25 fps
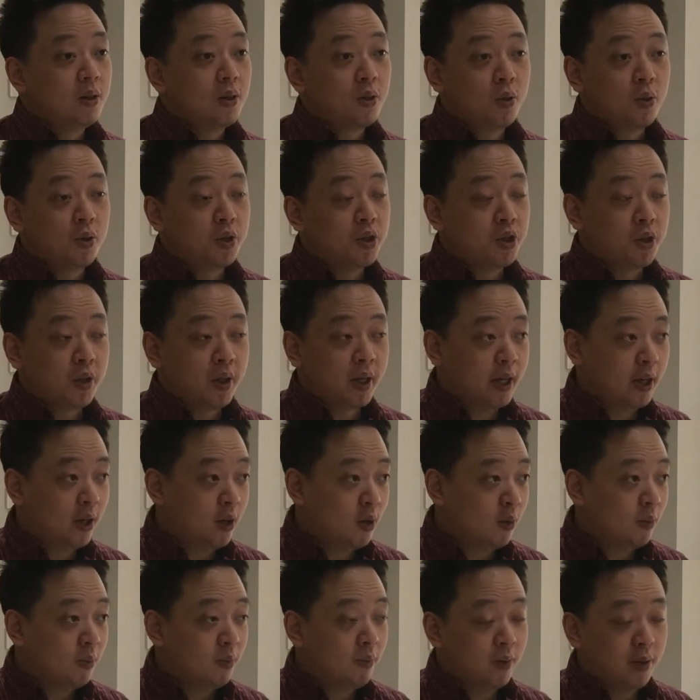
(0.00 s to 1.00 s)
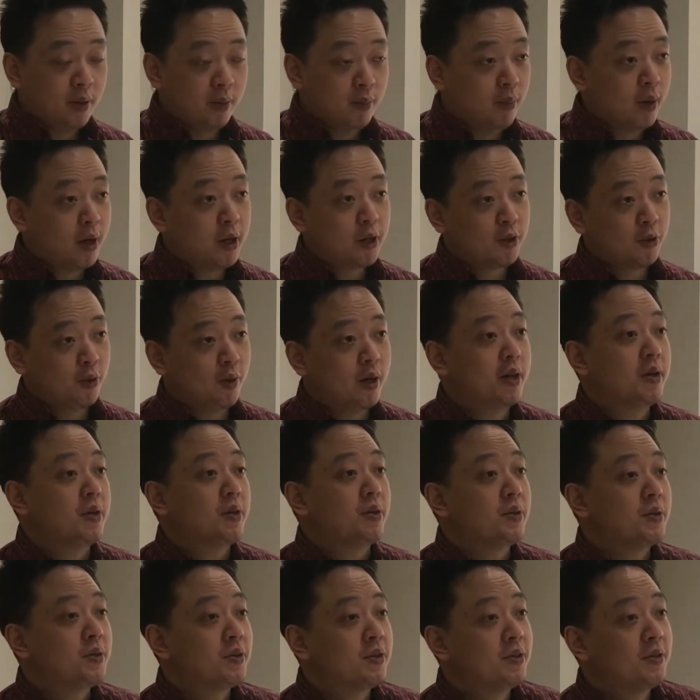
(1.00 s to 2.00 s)
Could you help martial
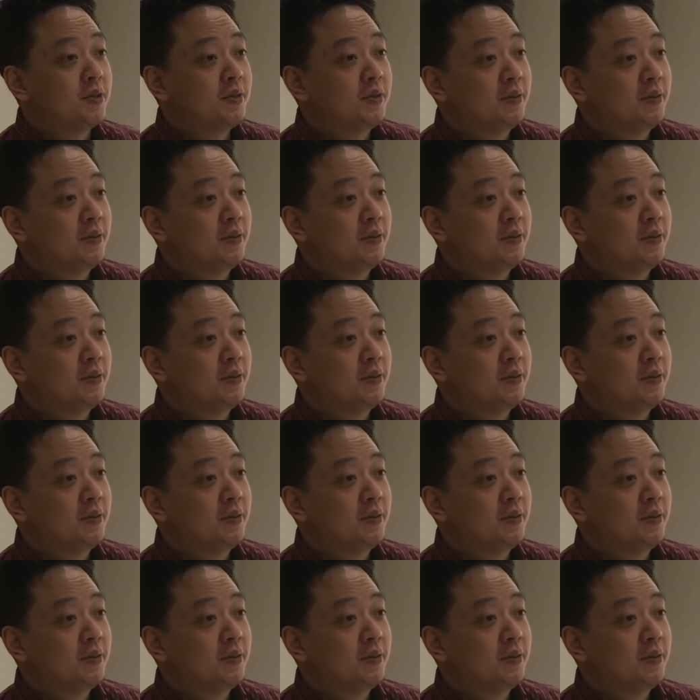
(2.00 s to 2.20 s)
artists?